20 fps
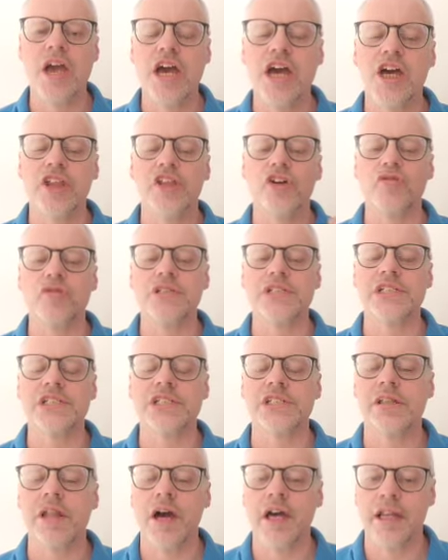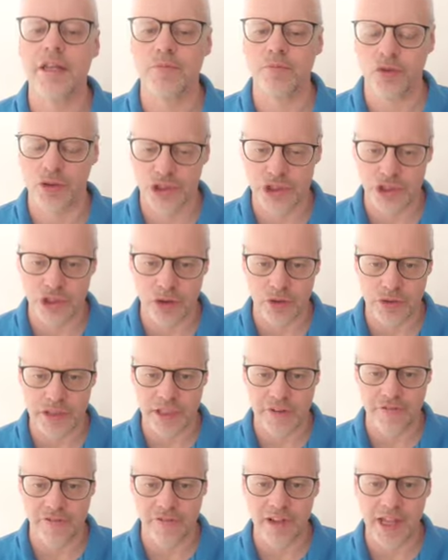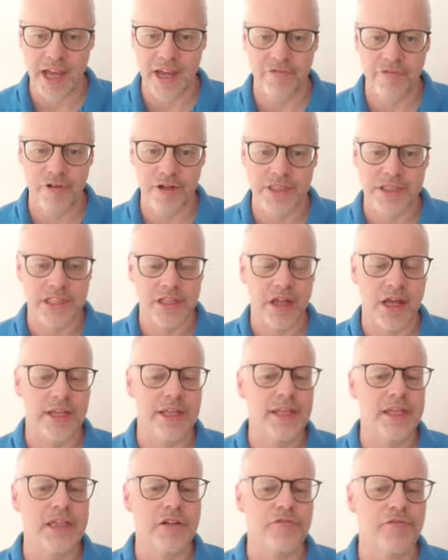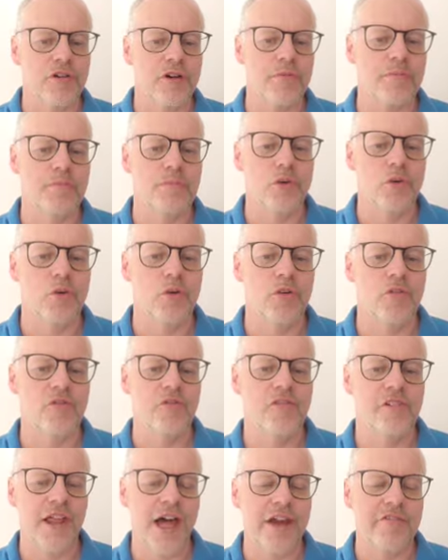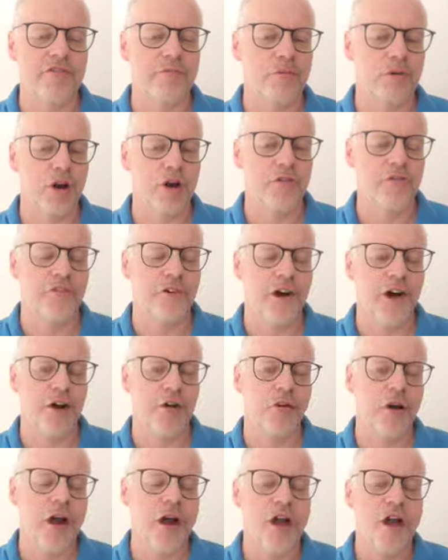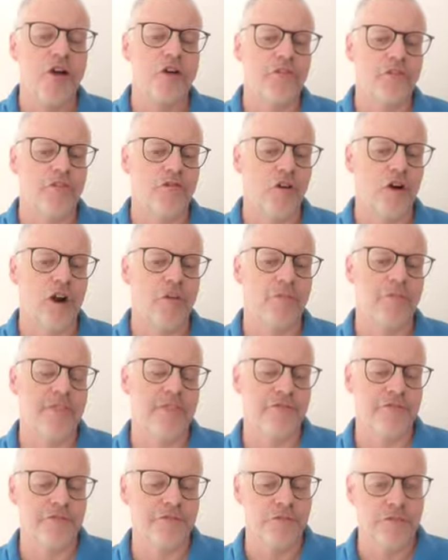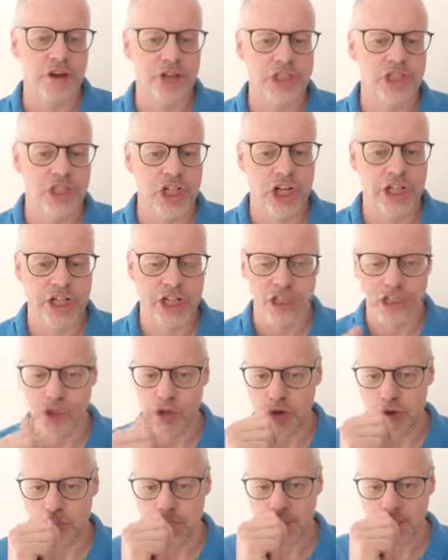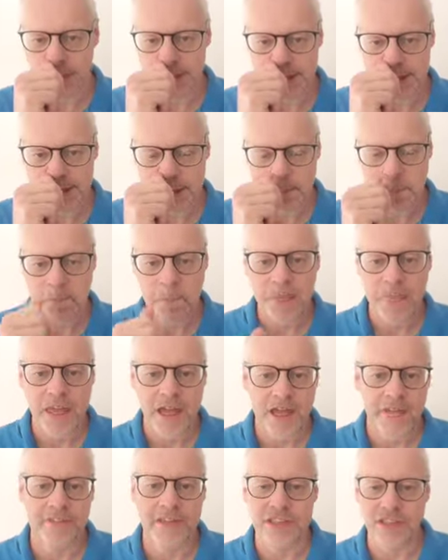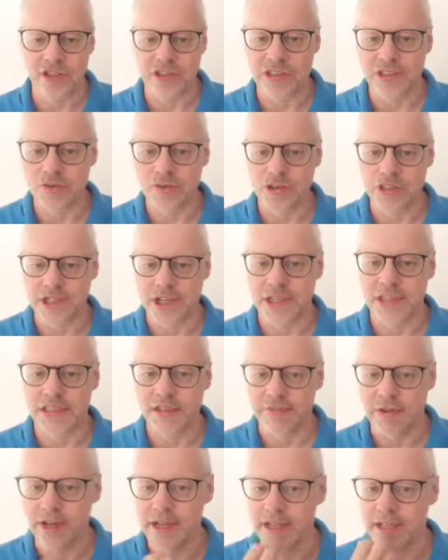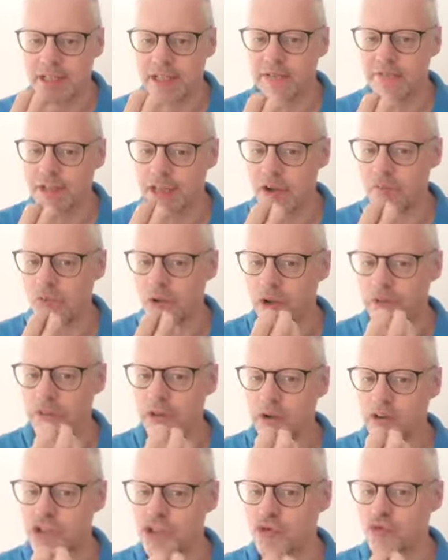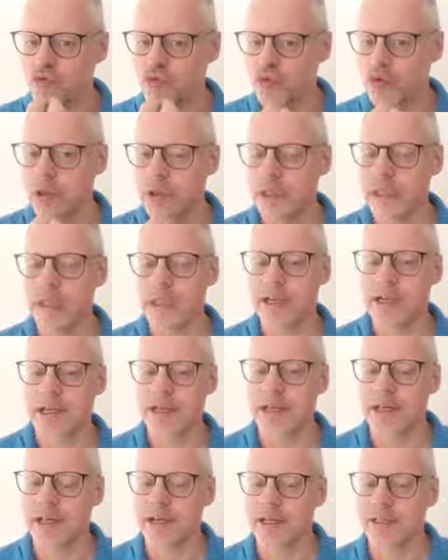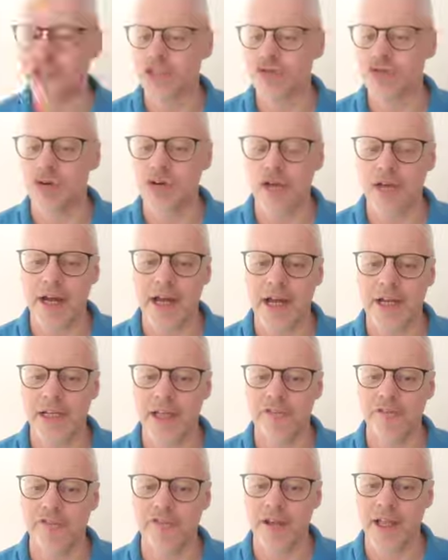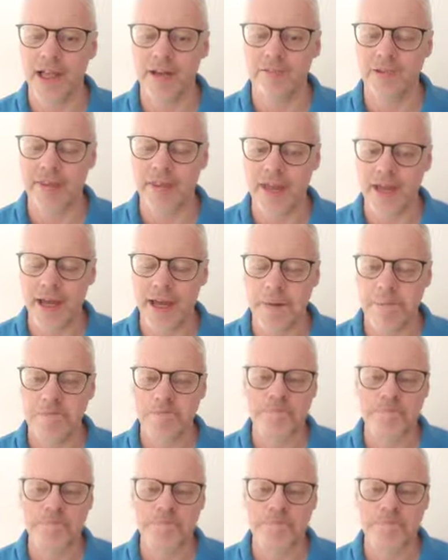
There is a slightly more salty flavour, a slightly different, more flavour profile from the French onion soup mix. There's those little chunks of onion. If you get one of those, you really get a stronger onion flavour there.